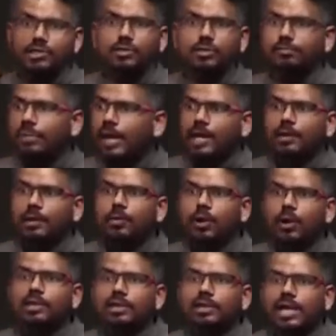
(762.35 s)
to back up
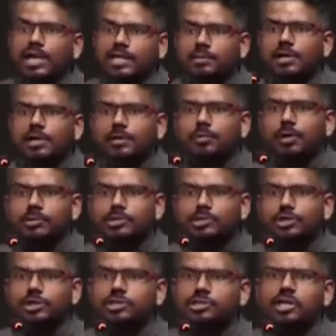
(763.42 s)
all their axiomatic propositions,